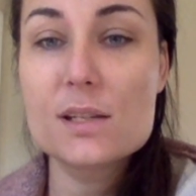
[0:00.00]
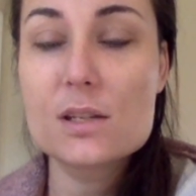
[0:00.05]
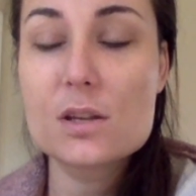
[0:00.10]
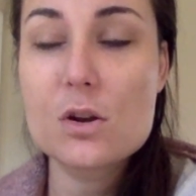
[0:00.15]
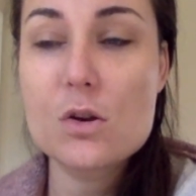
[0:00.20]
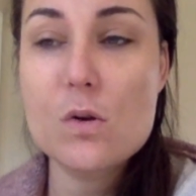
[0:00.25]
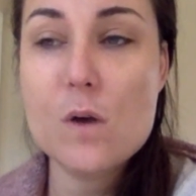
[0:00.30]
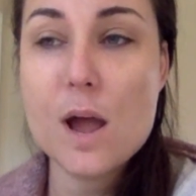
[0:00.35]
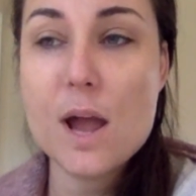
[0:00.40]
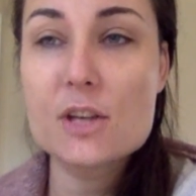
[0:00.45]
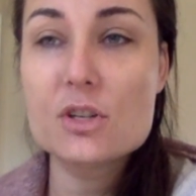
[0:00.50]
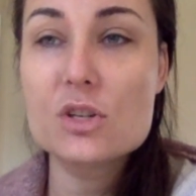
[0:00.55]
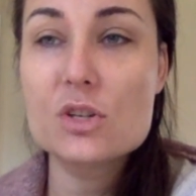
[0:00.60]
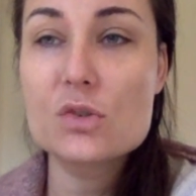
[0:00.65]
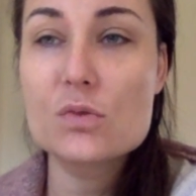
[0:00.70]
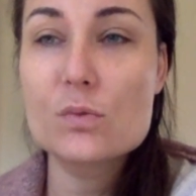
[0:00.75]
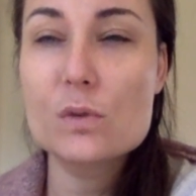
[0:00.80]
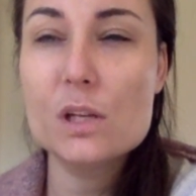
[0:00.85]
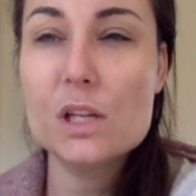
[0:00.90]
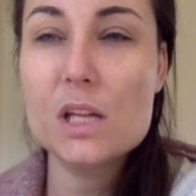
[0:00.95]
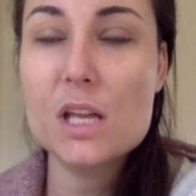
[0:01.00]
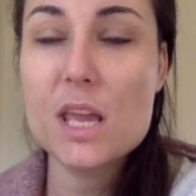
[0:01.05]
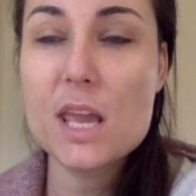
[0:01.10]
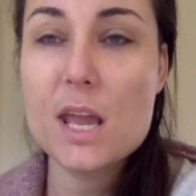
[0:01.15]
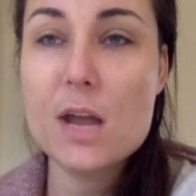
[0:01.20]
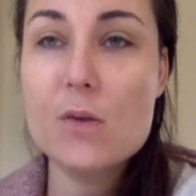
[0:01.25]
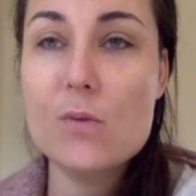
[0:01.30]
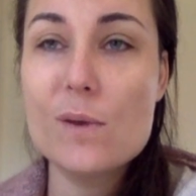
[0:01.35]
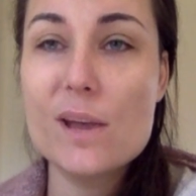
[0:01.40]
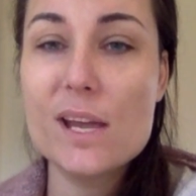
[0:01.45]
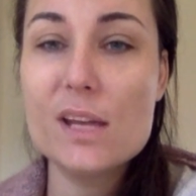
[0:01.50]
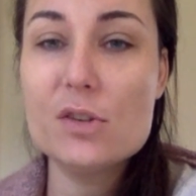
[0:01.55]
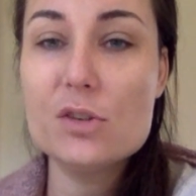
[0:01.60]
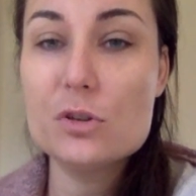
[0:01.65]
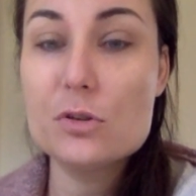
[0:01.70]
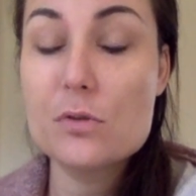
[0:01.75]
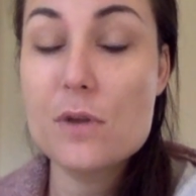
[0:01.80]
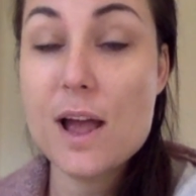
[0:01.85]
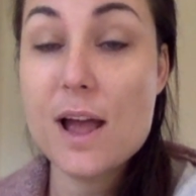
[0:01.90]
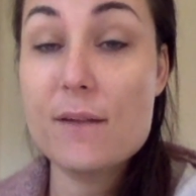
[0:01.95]
So I just really can't wait
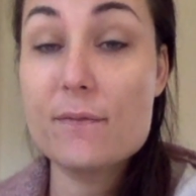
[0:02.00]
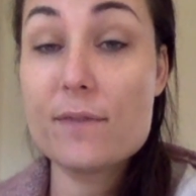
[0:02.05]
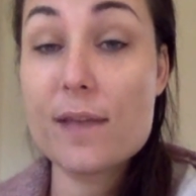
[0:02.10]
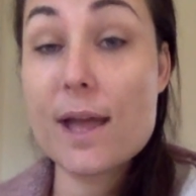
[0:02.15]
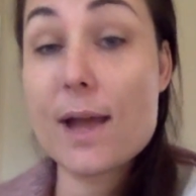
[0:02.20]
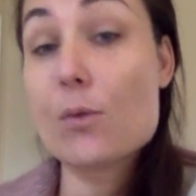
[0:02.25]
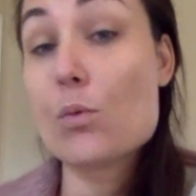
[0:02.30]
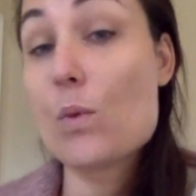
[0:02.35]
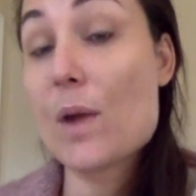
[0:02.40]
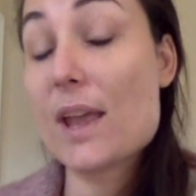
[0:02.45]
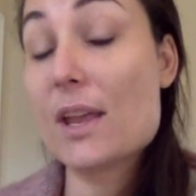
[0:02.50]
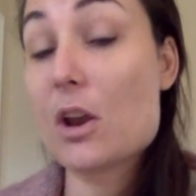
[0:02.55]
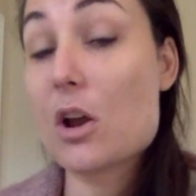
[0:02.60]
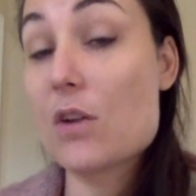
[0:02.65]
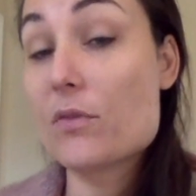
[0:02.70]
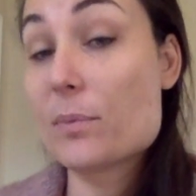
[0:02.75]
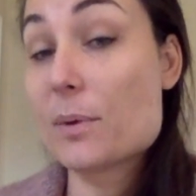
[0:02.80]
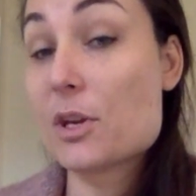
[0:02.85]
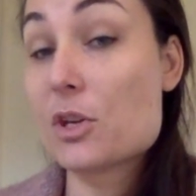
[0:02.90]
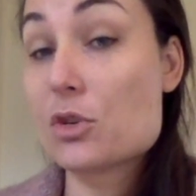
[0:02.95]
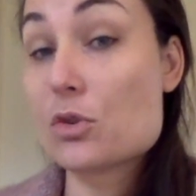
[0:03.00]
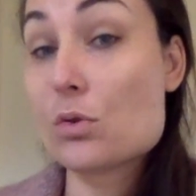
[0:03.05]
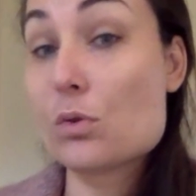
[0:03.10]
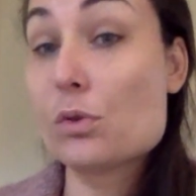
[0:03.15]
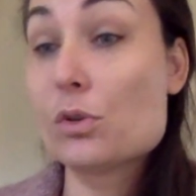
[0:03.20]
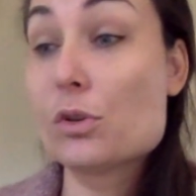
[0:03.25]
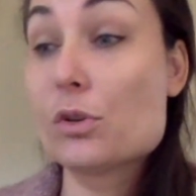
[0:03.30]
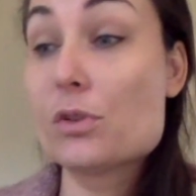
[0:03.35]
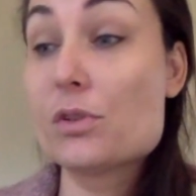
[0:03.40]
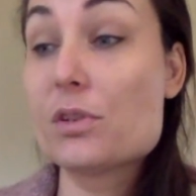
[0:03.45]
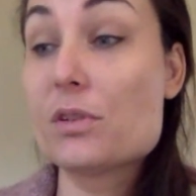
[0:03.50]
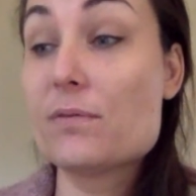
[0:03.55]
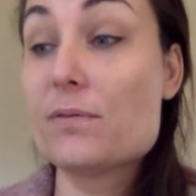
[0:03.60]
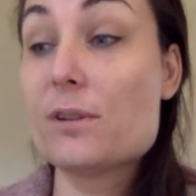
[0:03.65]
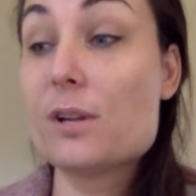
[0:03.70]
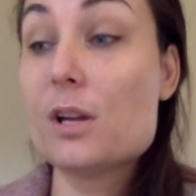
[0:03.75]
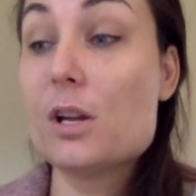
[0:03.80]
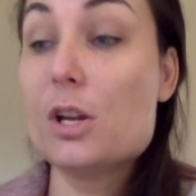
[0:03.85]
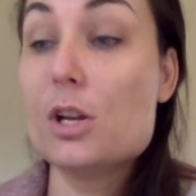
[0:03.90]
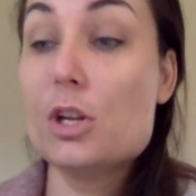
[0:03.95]
to have that weight off my shoulders of,
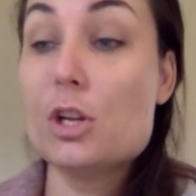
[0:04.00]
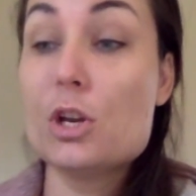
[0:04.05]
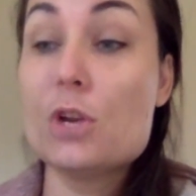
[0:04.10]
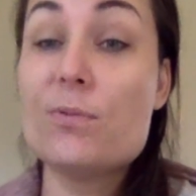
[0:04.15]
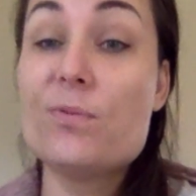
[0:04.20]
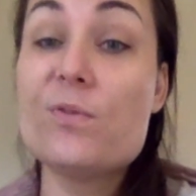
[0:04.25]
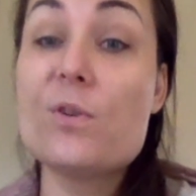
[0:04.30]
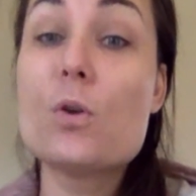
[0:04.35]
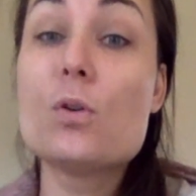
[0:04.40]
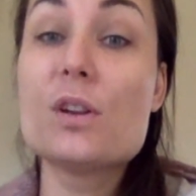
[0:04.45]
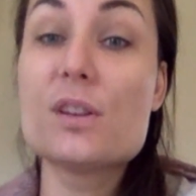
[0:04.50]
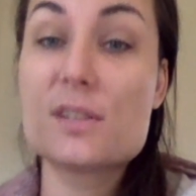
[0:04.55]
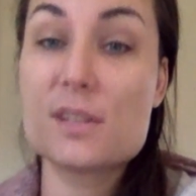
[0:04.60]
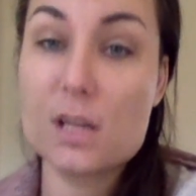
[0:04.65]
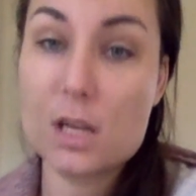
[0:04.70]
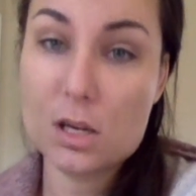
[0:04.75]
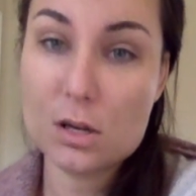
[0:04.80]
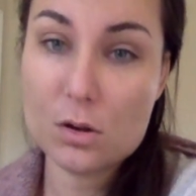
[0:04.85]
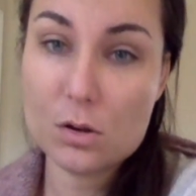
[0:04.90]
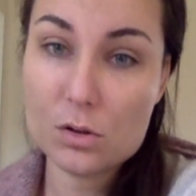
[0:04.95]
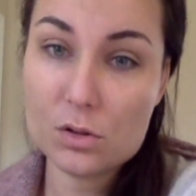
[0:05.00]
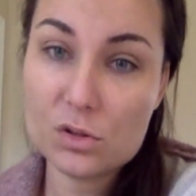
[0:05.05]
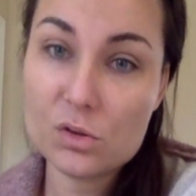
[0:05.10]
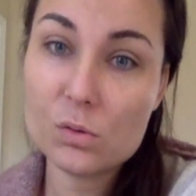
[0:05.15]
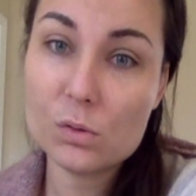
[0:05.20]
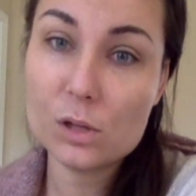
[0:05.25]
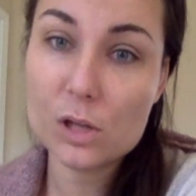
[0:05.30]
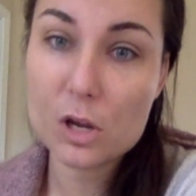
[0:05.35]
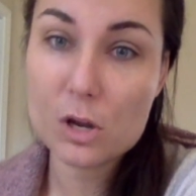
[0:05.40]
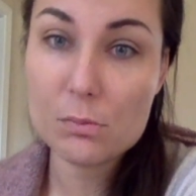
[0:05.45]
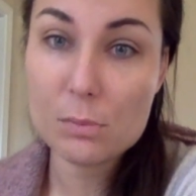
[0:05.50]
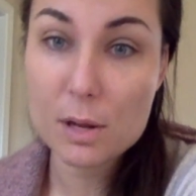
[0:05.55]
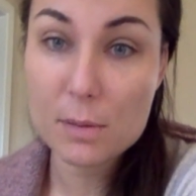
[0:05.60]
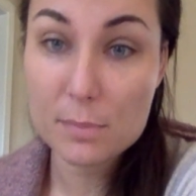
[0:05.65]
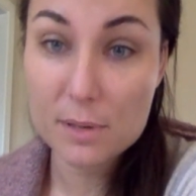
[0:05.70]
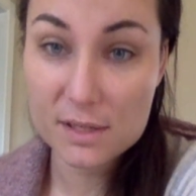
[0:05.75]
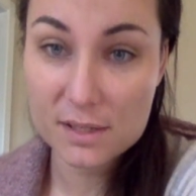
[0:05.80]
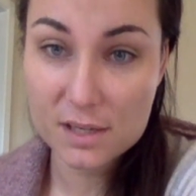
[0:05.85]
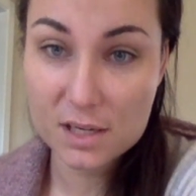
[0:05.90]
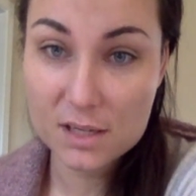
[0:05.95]
you know, focusing solely on my
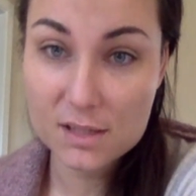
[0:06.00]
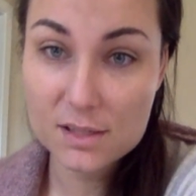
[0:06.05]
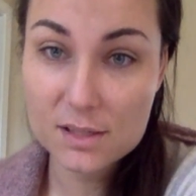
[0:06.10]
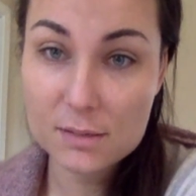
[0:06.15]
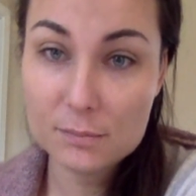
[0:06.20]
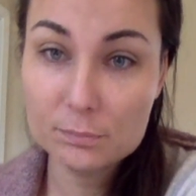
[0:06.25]
business.